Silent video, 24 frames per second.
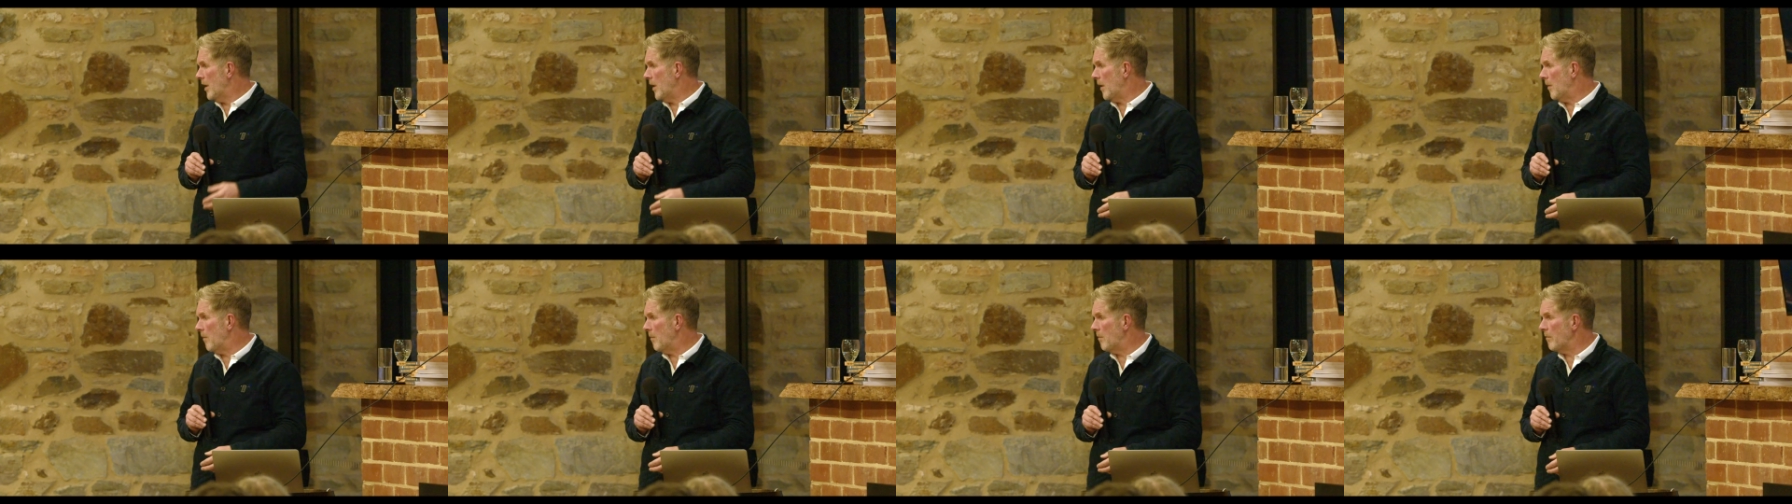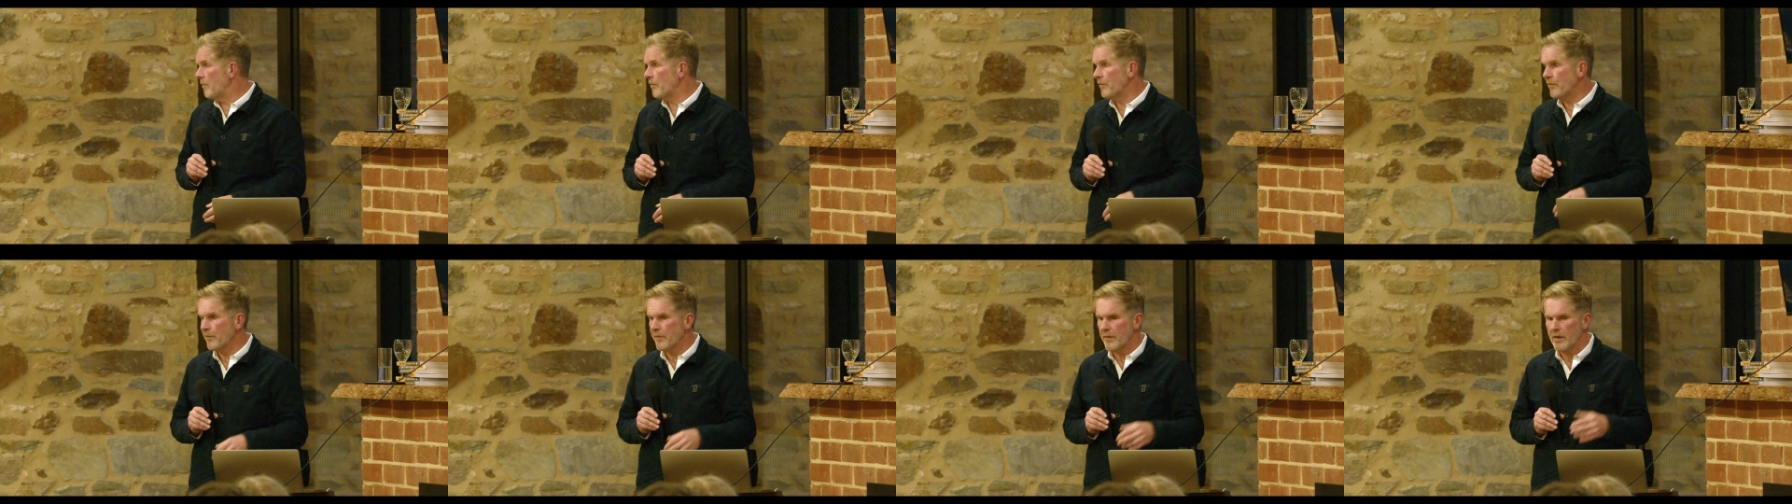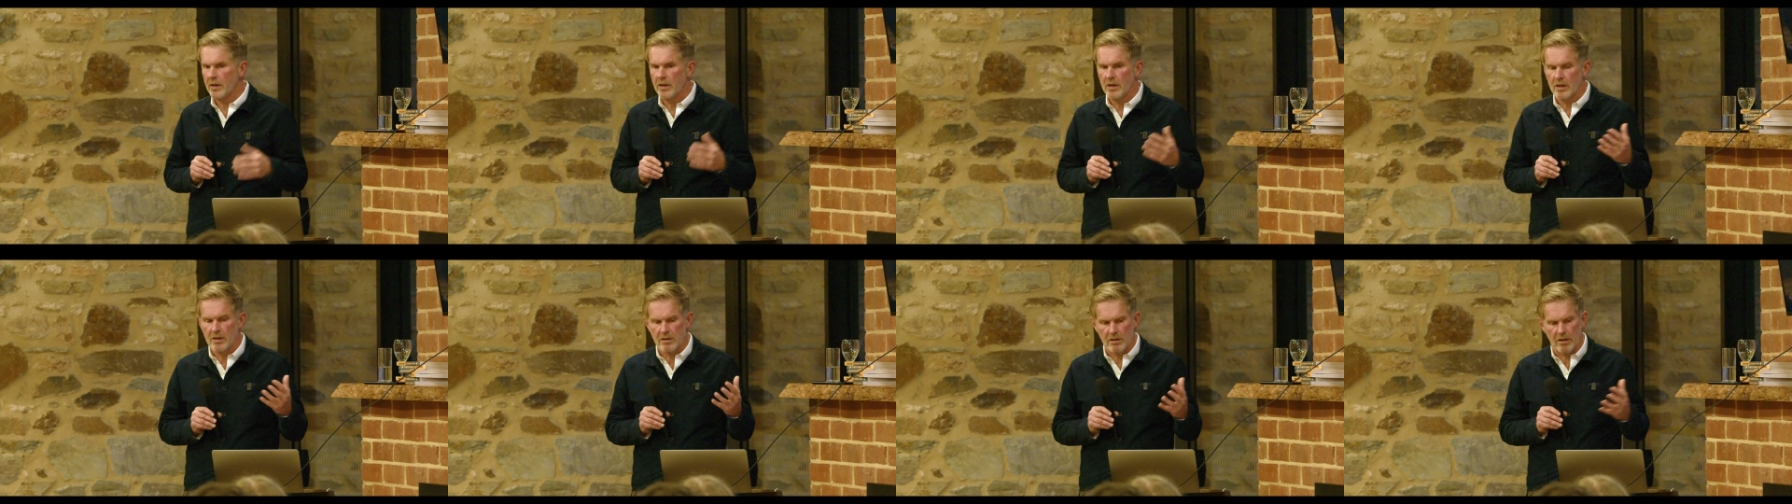Um,
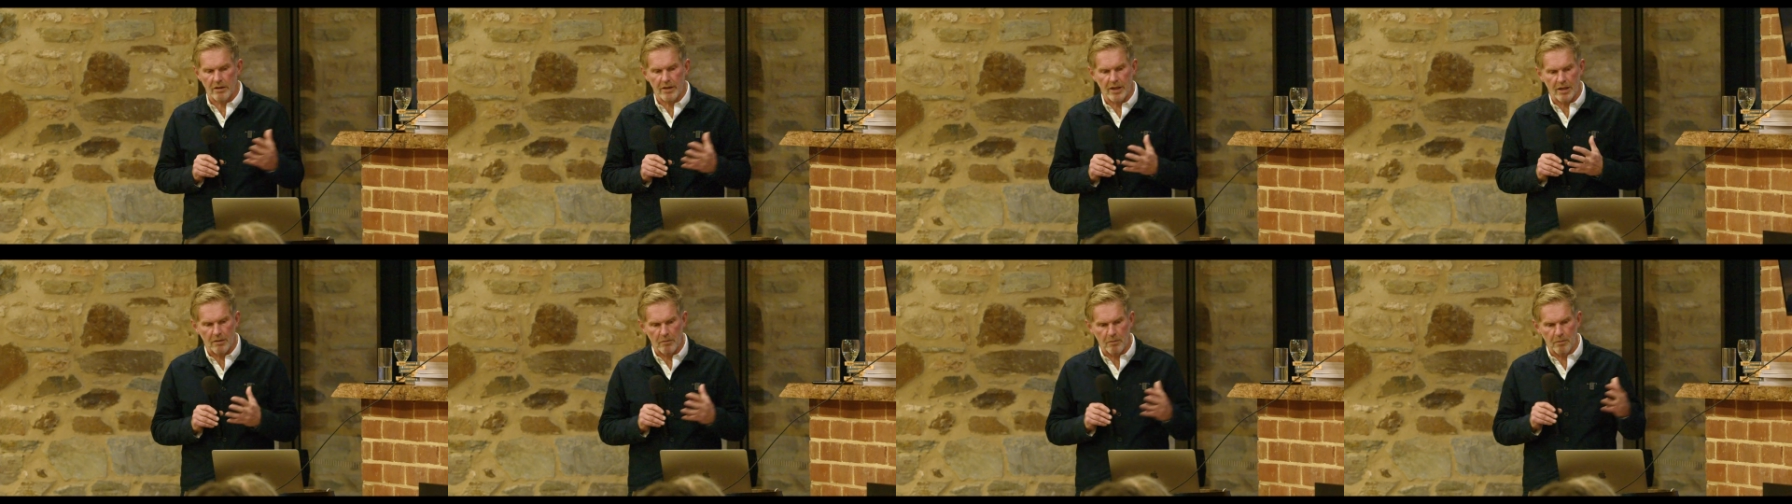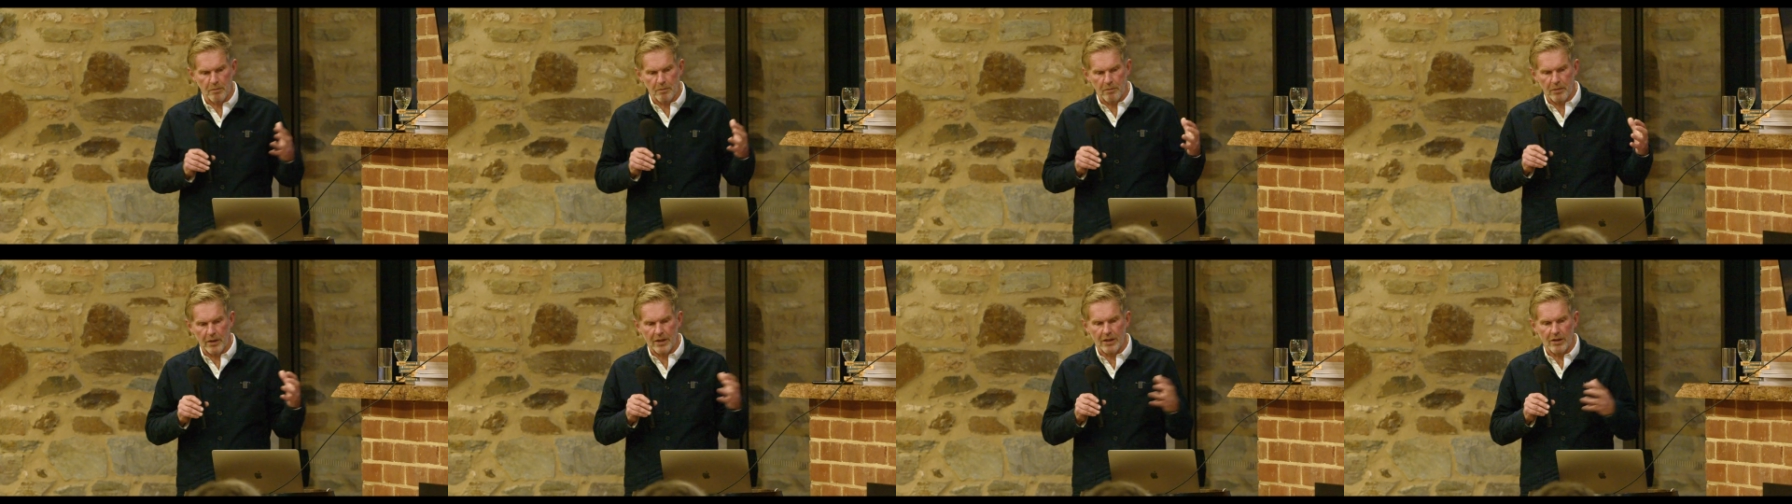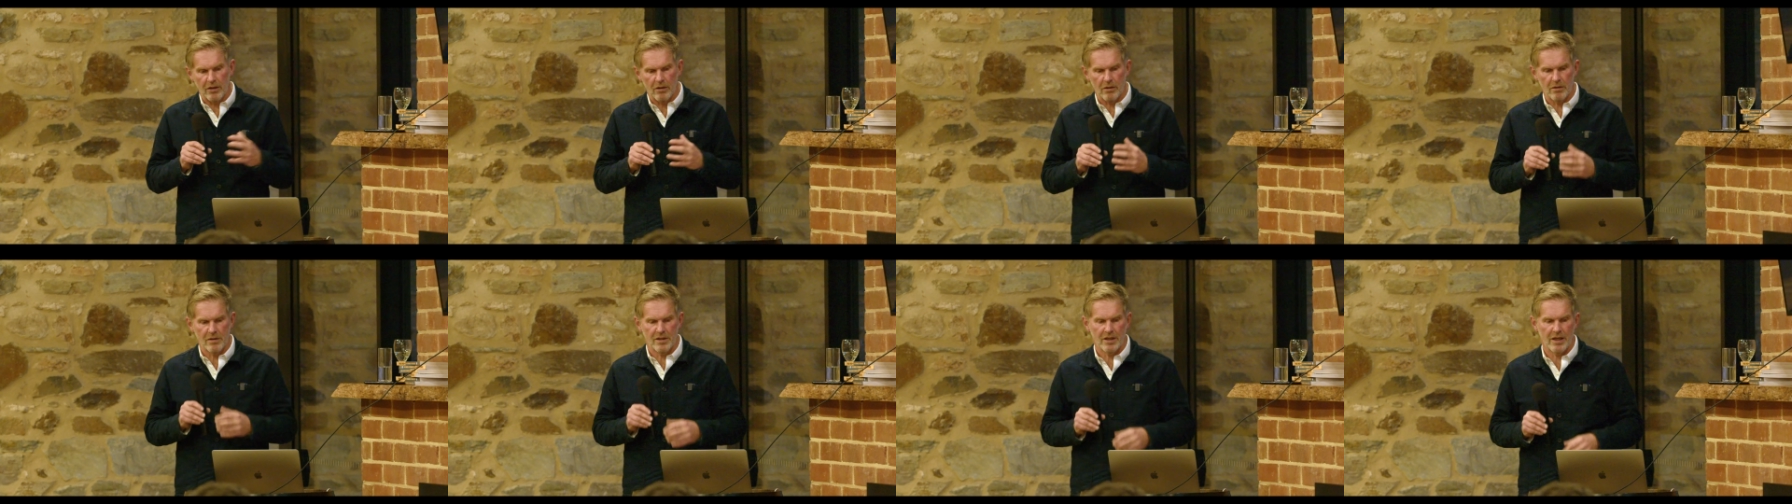so that bringing
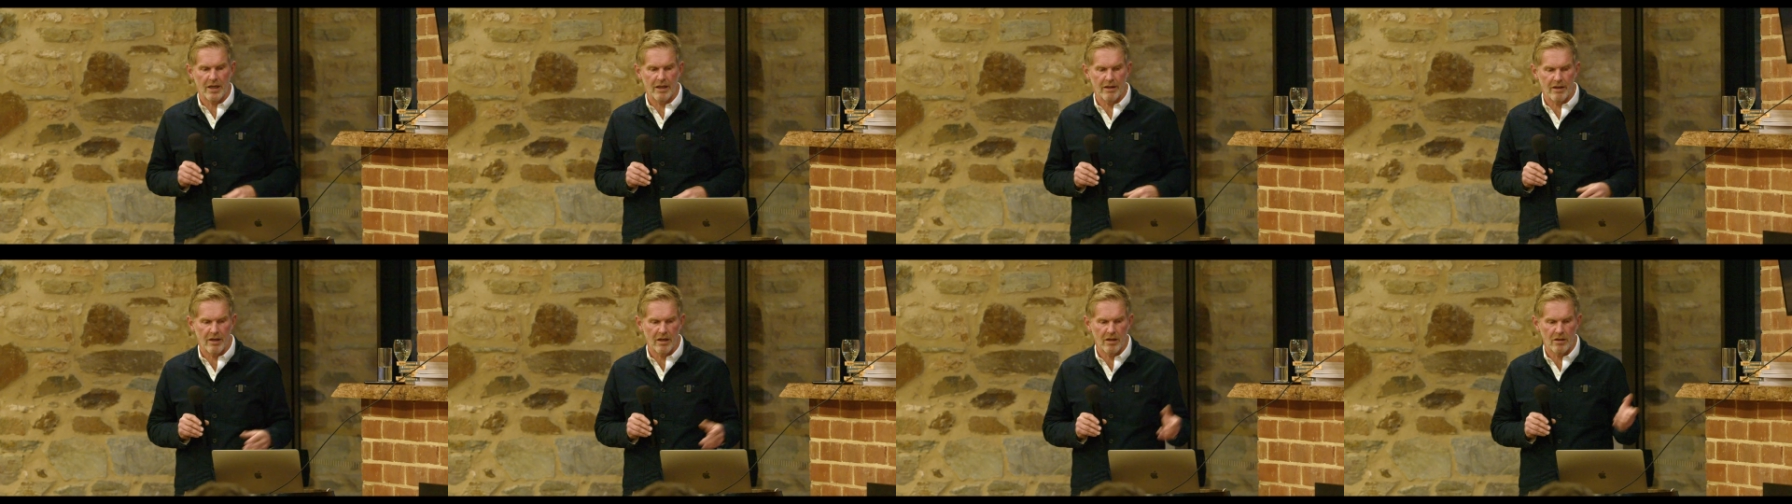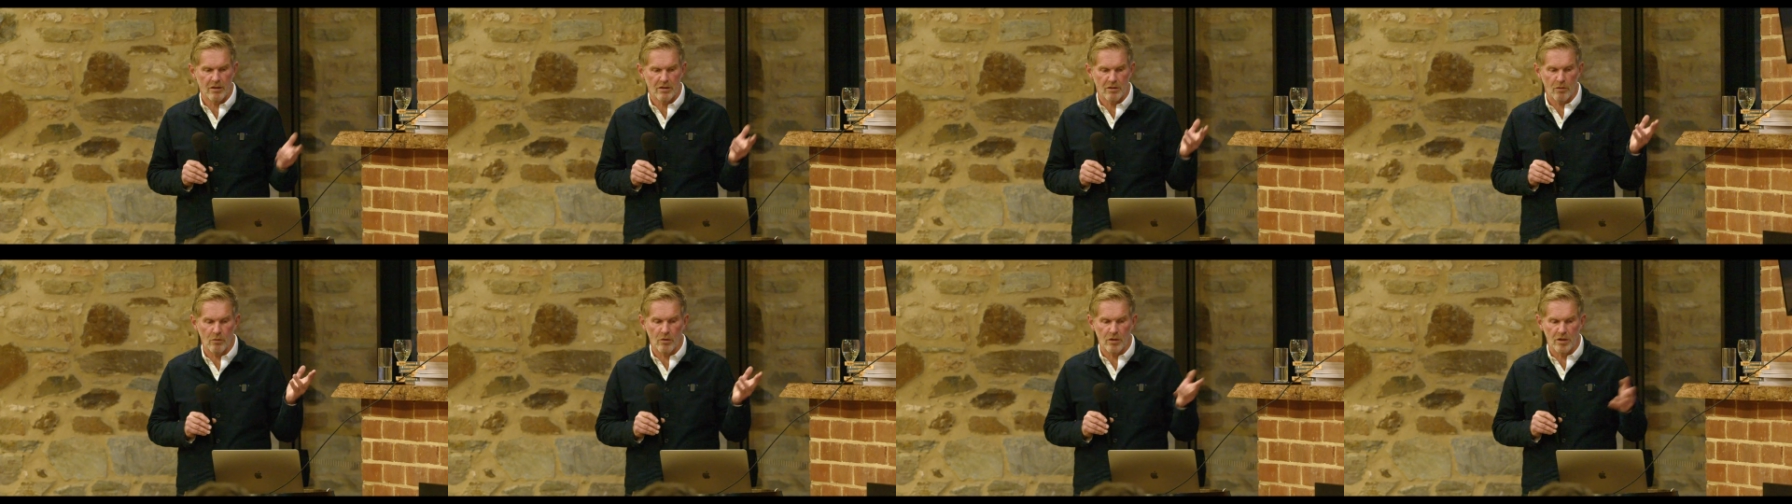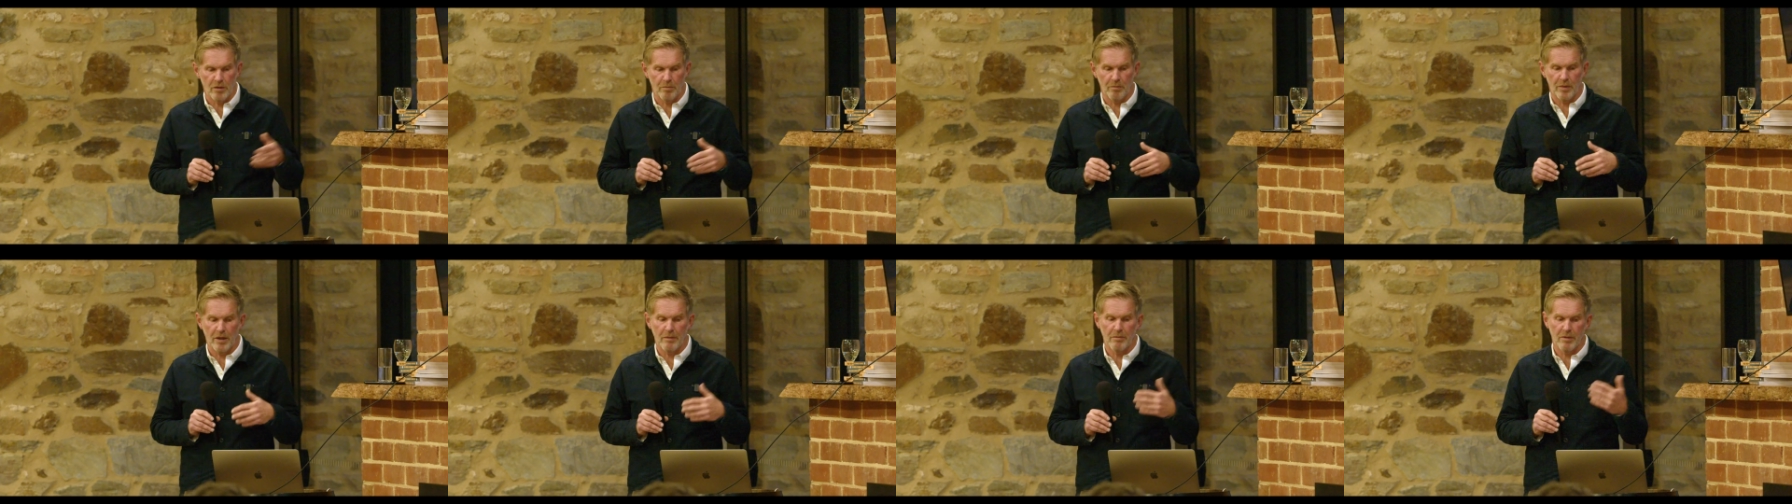it all together. So what
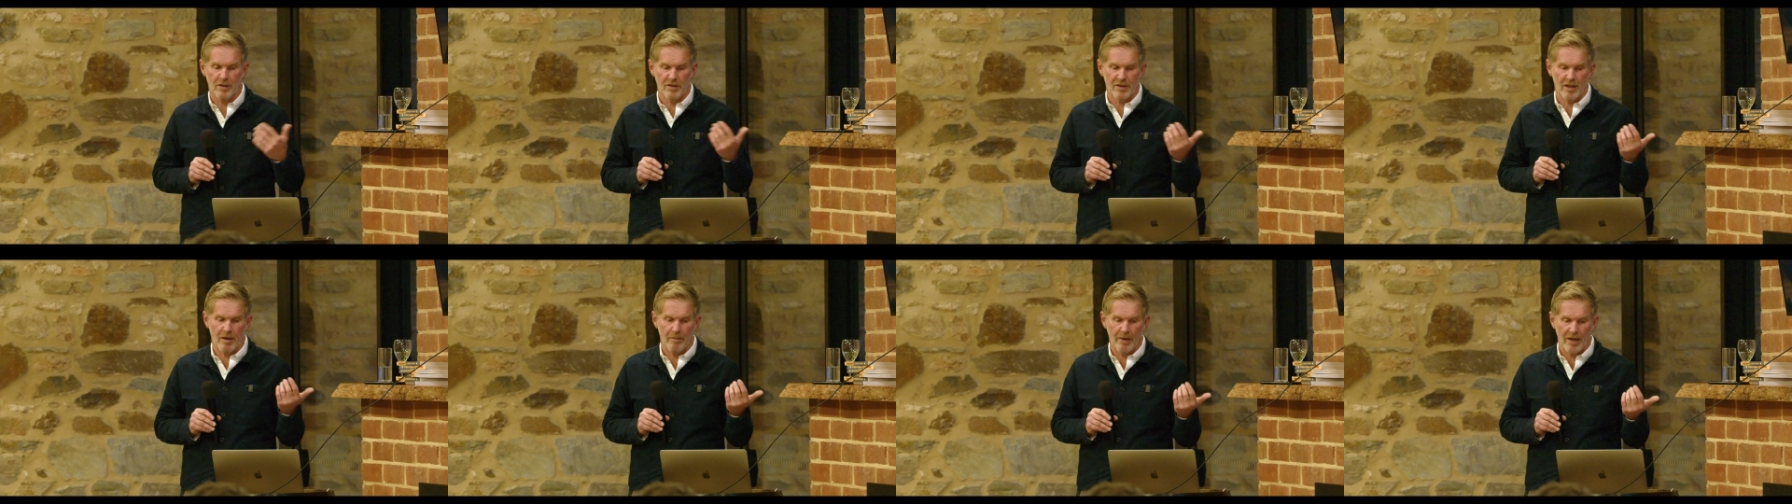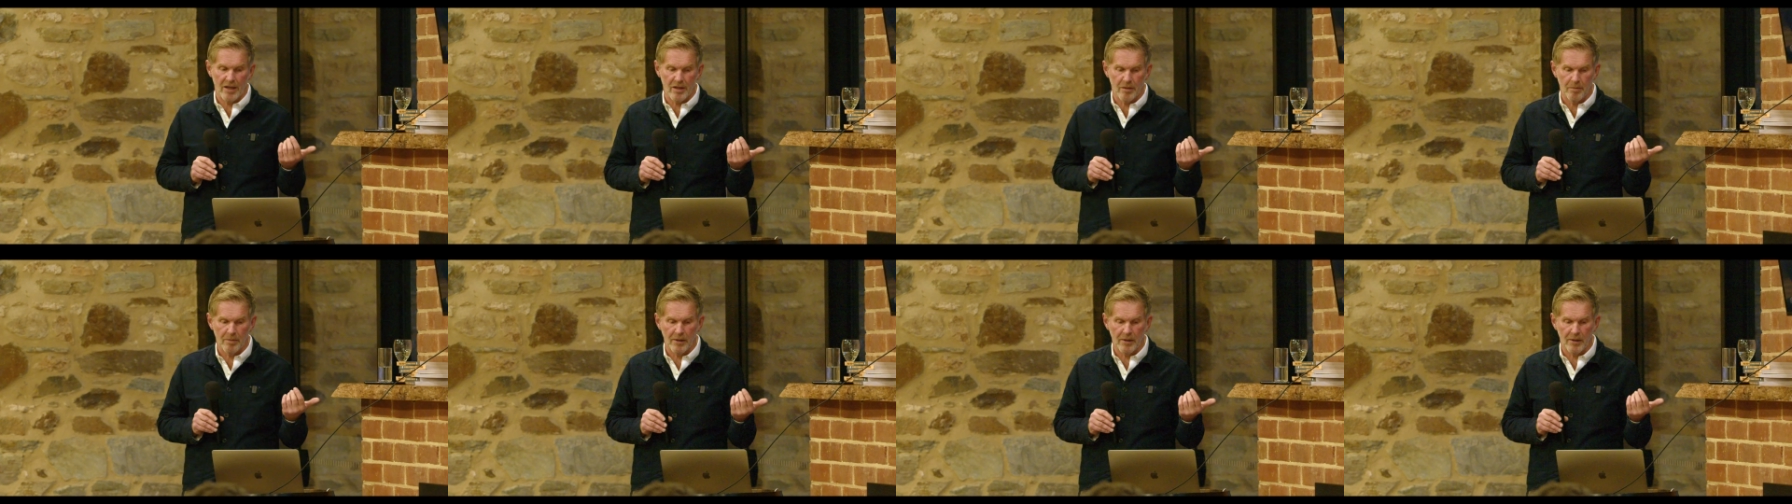do people say about the